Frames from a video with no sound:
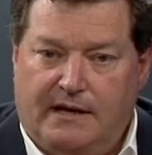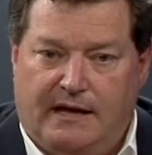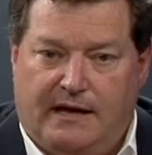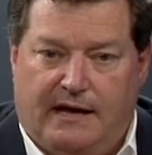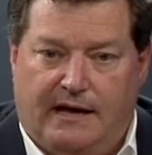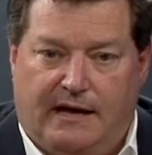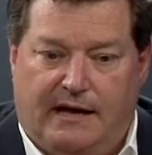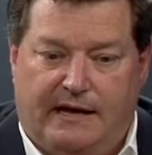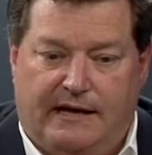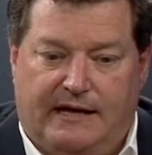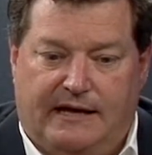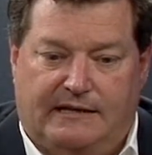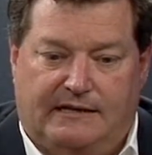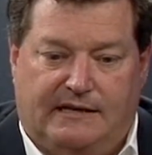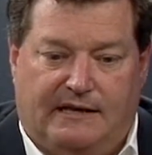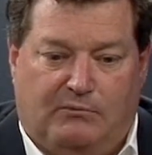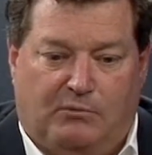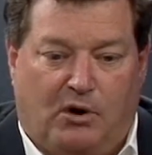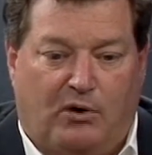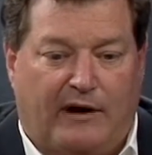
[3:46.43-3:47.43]
uh,
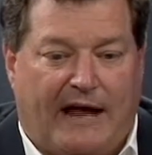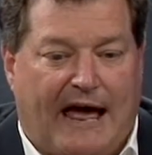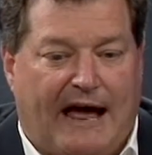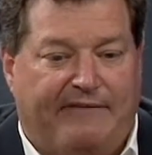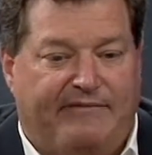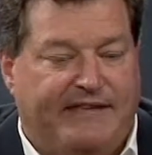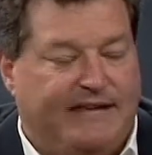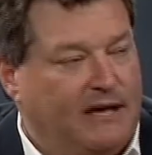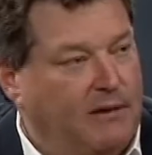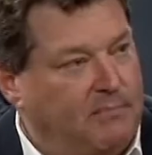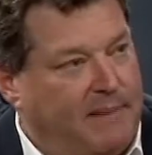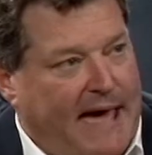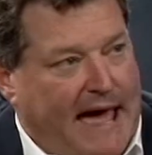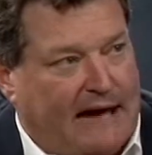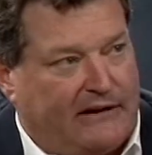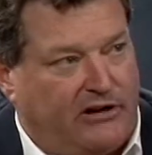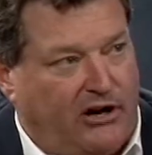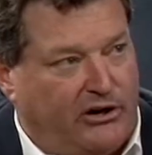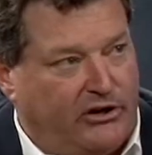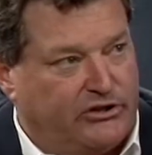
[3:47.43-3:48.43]
it won't have the
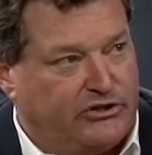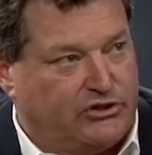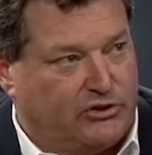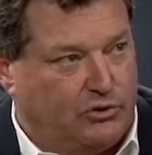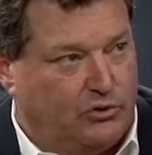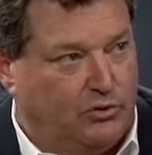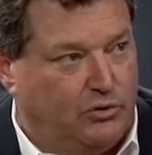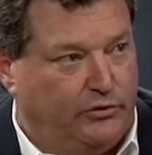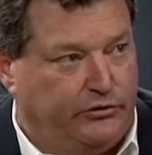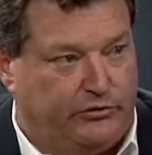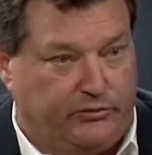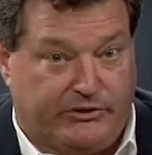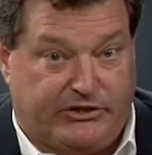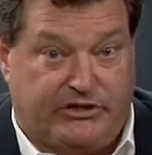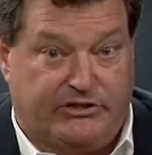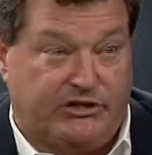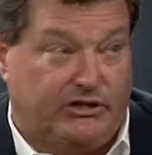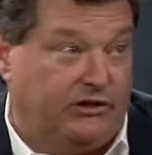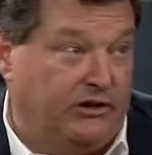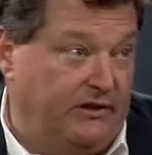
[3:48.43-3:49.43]
impact on our schools, which
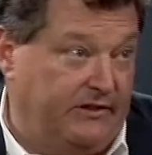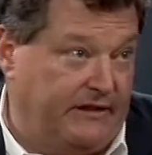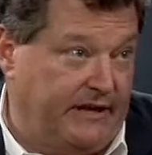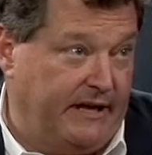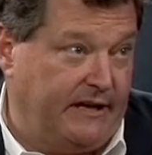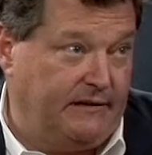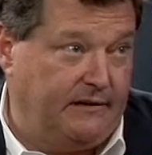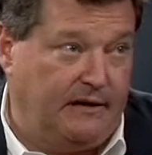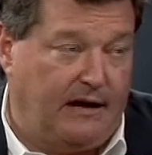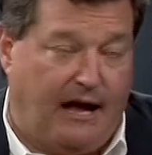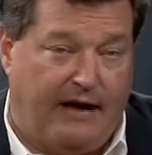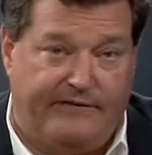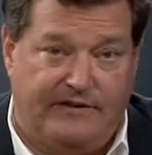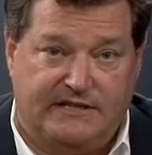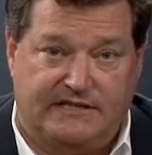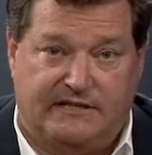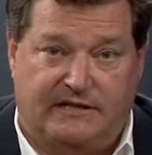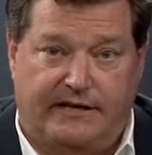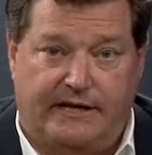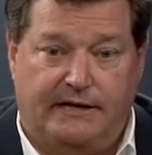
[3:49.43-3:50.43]
is a good thing,
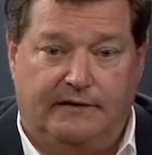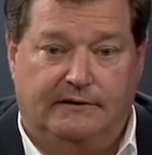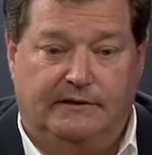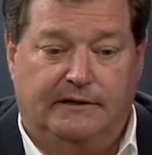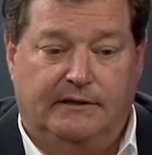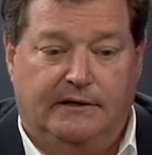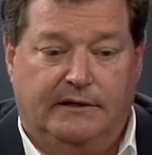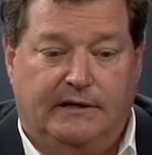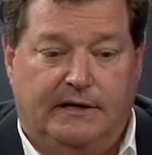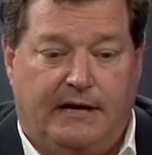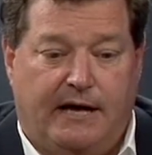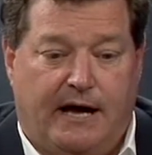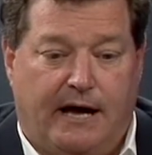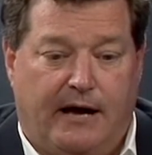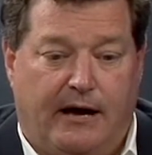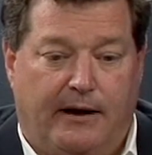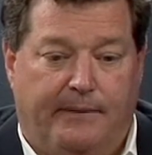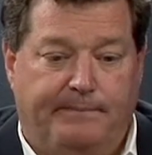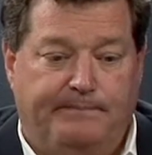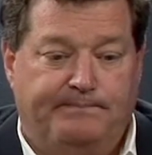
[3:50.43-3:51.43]
obviously.
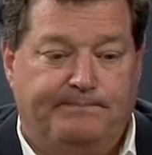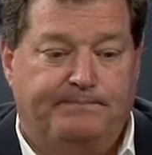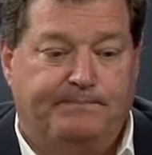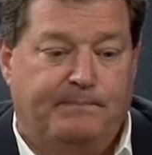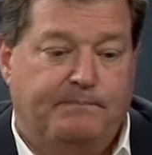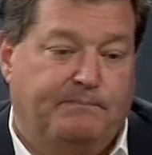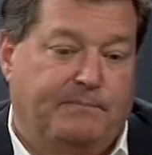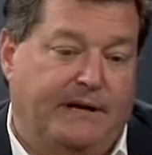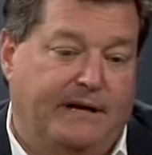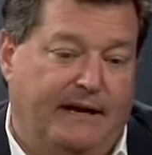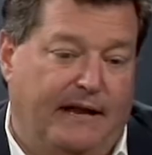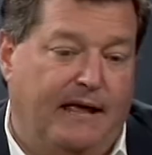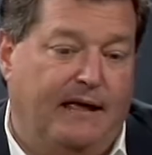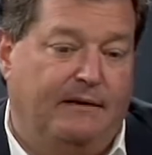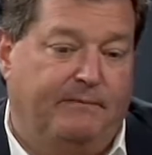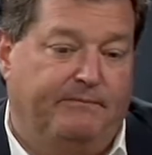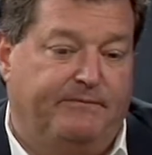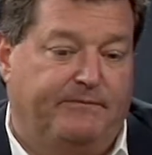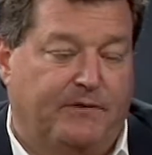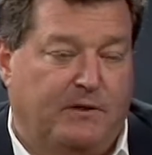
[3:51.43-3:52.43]
Um, but
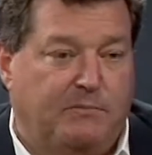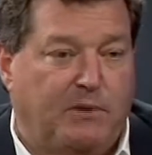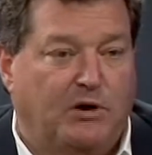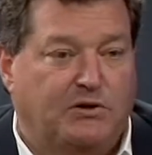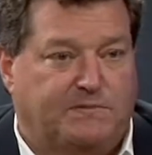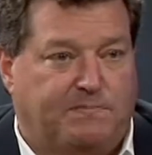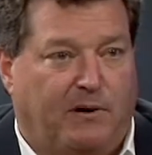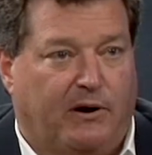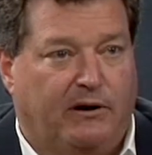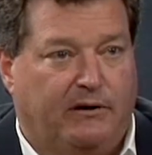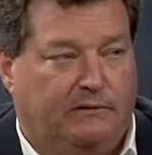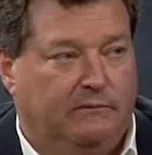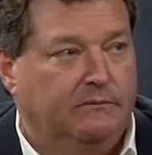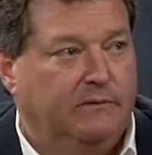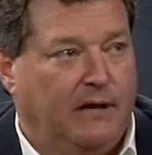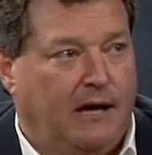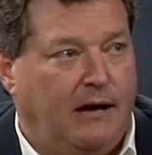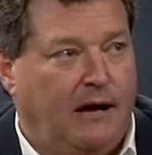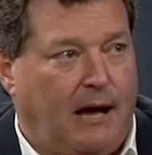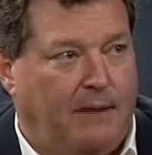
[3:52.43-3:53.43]
it, for the most part,
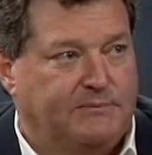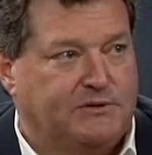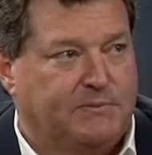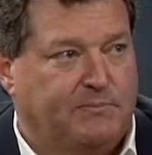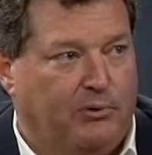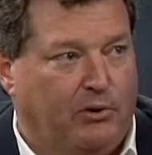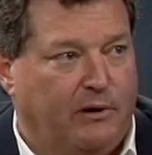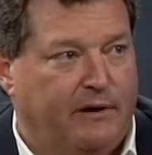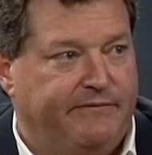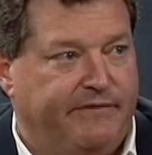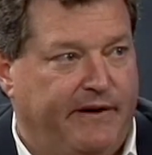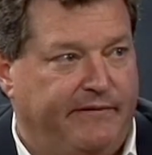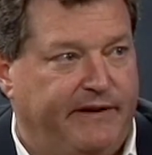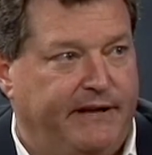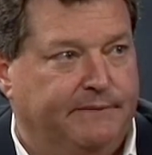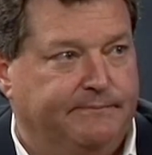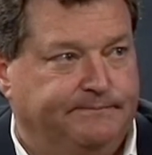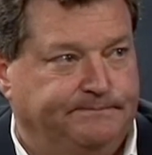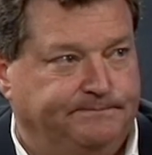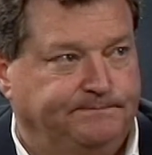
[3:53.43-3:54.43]
I'm supportive of it.
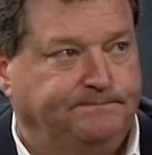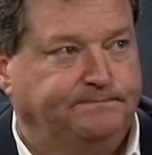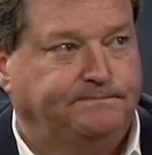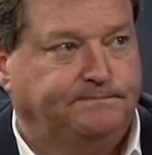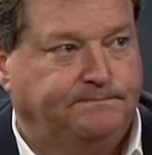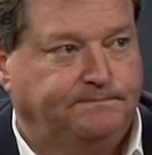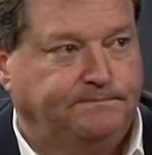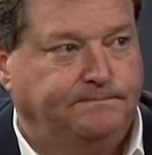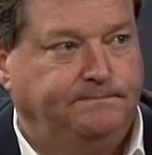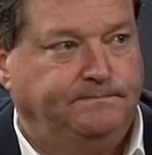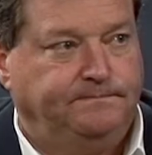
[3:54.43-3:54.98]
Thank